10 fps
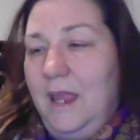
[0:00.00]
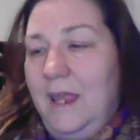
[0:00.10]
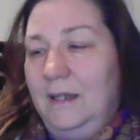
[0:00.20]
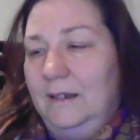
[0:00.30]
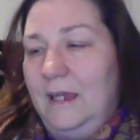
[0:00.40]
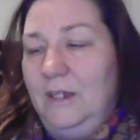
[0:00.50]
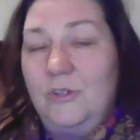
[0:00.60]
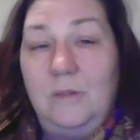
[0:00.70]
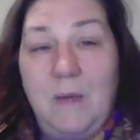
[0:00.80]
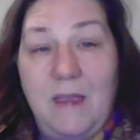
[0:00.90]
And I
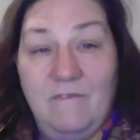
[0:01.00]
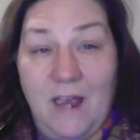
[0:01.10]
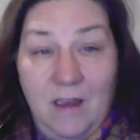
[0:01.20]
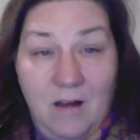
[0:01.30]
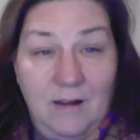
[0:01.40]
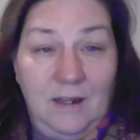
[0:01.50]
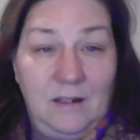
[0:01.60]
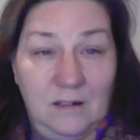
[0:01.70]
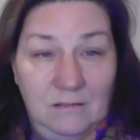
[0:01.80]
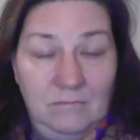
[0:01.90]
usually buy
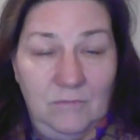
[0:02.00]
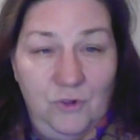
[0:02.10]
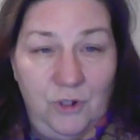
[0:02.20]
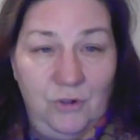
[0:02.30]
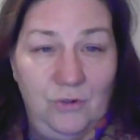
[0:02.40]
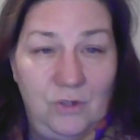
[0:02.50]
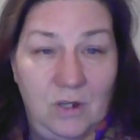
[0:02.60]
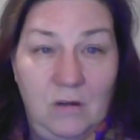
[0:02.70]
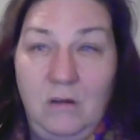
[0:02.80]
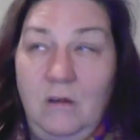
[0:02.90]
Vionic shoes.
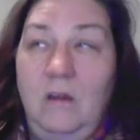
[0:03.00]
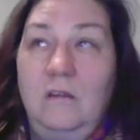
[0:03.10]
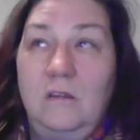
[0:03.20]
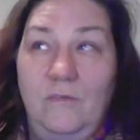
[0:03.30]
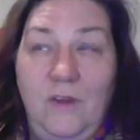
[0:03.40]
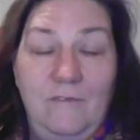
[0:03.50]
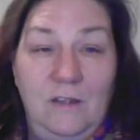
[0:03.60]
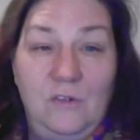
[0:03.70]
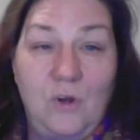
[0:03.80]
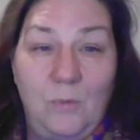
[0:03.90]
So if you're
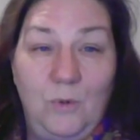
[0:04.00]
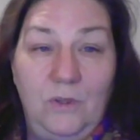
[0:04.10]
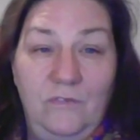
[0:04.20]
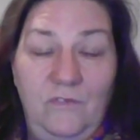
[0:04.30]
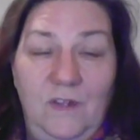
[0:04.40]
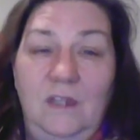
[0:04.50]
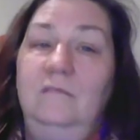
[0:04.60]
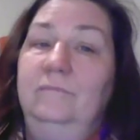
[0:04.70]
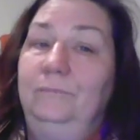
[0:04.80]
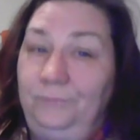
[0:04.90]
having trouble with your feet,
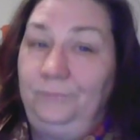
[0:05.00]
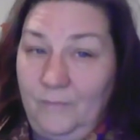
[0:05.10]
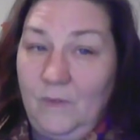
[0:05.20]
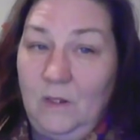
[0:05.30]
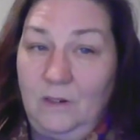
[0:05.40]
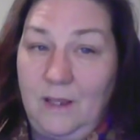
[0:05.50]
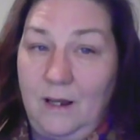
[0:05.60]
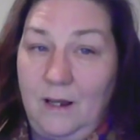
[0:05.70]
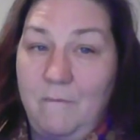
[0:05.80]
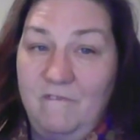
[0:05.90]
look that
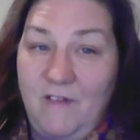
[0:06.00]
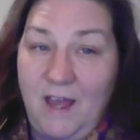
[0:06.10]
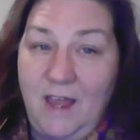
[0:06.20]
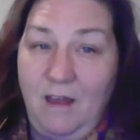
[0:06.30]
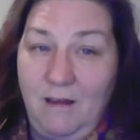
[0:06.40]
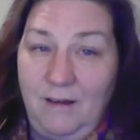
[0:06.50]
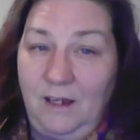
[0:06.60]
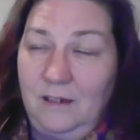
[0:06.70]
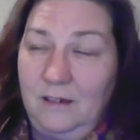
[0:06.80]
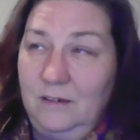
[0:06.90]
up,
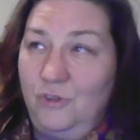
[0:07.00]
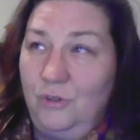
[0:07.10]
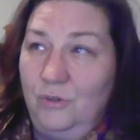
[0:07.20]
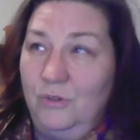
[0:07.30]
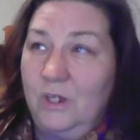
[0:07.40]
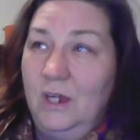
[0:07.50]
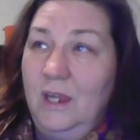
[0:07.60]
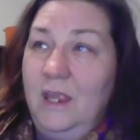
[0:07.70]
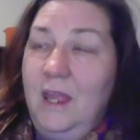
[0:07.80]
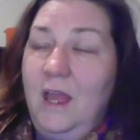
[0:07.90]
Vionic shoes.
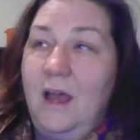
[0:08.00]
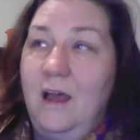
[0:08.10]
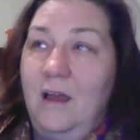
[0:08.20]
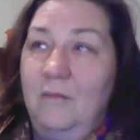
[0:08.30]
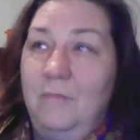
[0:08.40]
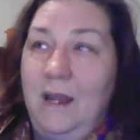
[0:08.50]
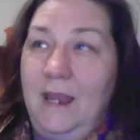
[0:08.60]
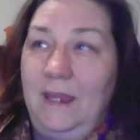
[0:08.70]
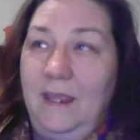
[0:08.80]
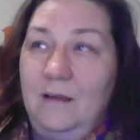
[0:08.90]
And
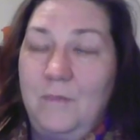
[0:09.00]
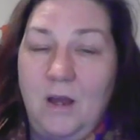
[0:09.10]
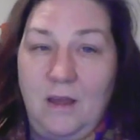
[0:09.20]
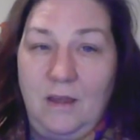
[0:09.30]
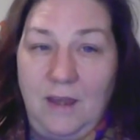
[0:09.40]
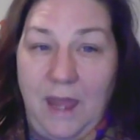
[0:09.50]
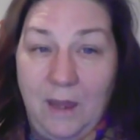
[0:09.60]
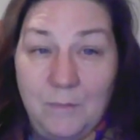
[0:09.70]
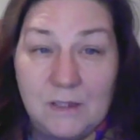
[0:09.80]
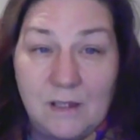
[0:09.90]
I get them on
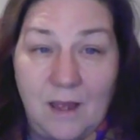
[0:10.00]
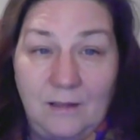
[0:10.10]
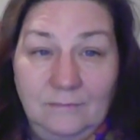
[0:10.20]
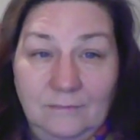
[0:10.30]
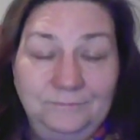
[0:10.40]
Amazon